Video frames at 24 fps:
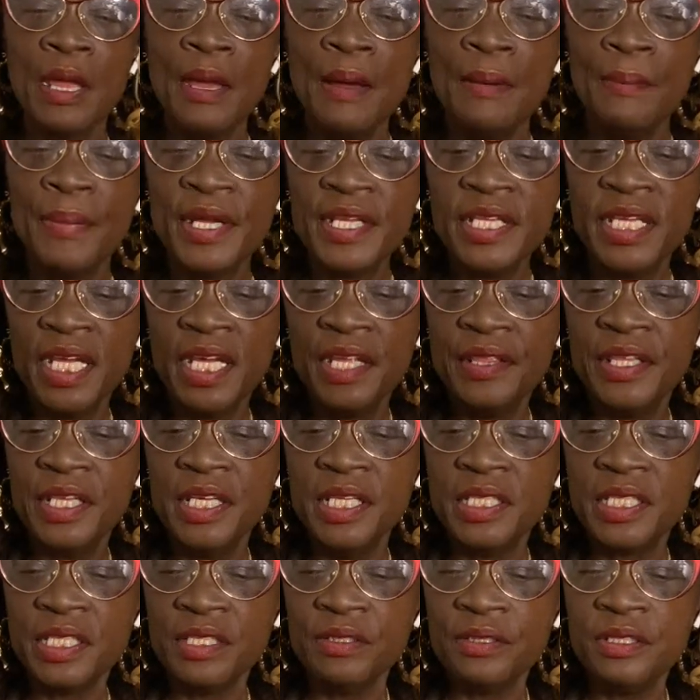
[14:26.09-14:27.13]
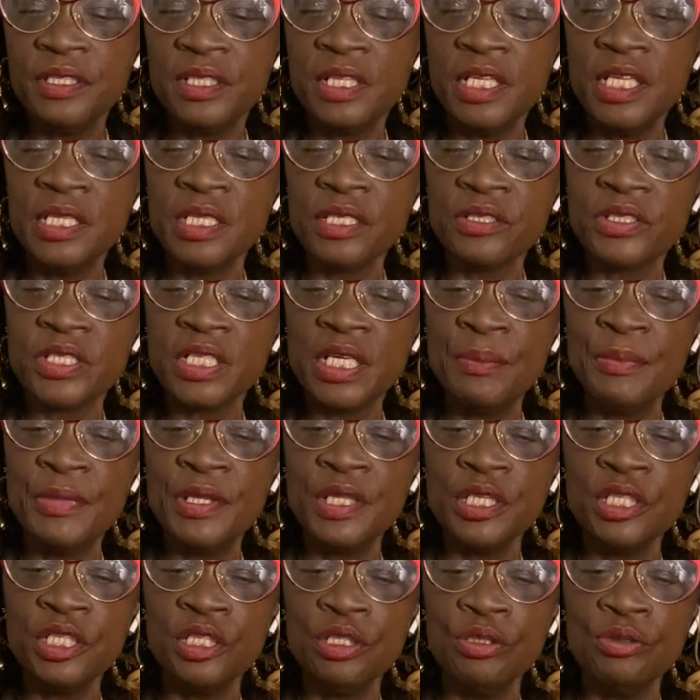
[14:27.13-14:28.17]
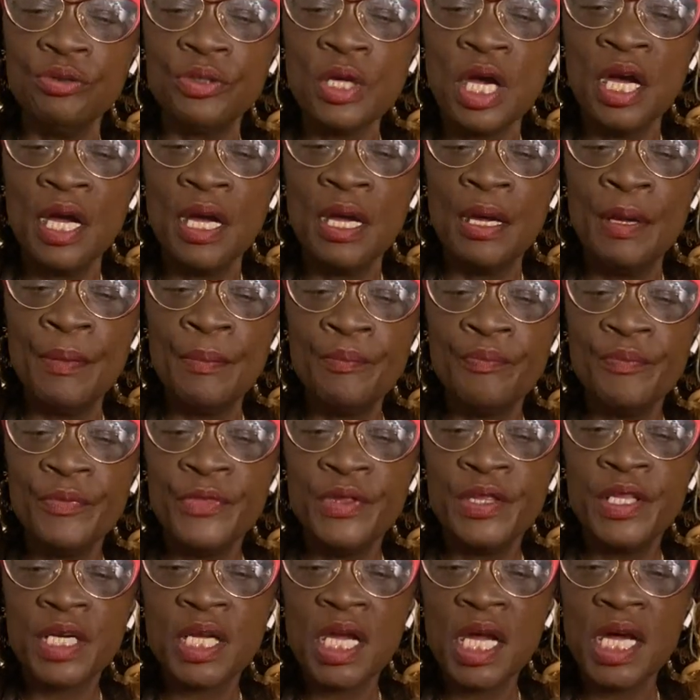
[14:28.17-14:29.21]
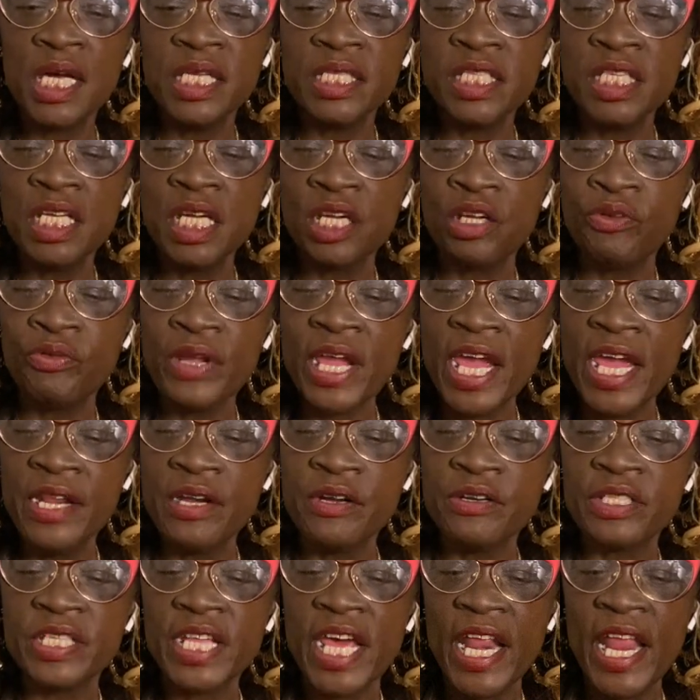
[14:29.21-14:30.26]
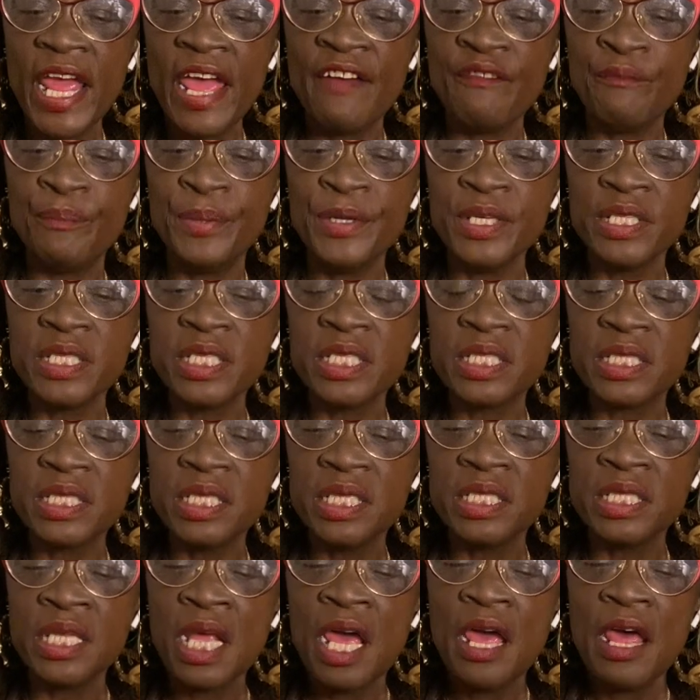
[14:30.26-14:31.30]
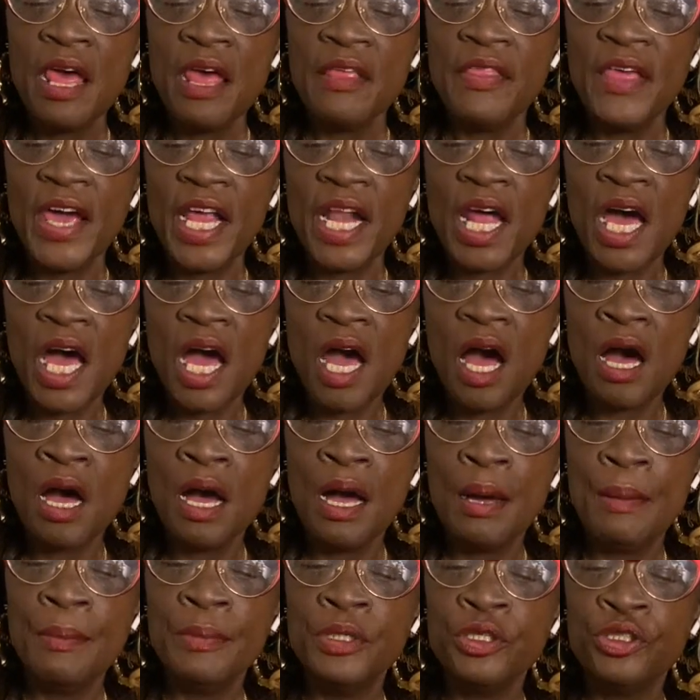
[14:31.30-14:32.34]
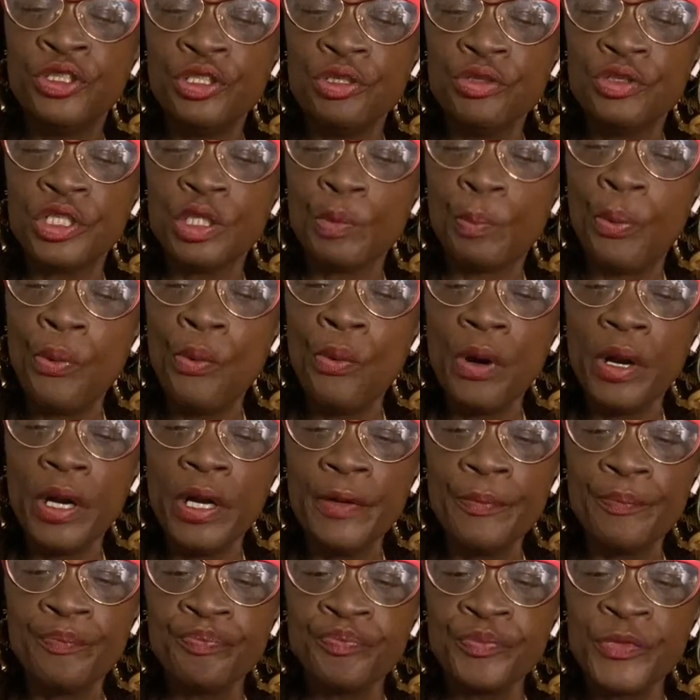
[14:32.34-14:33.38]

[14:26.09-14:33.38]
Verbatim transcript: But yeah, these are these are some of the you um, the content creators that have businesses that I um, do support,